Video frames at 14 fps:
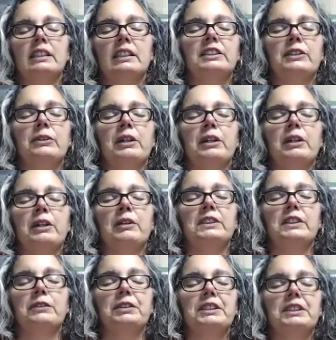So whatever
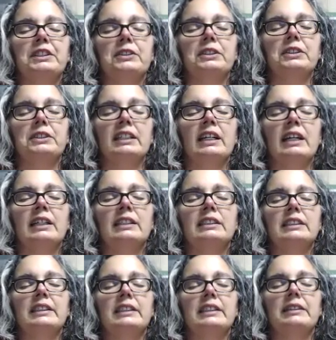surface you're sitting on,
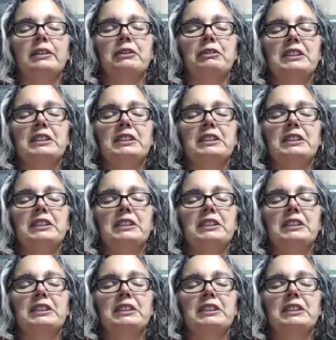see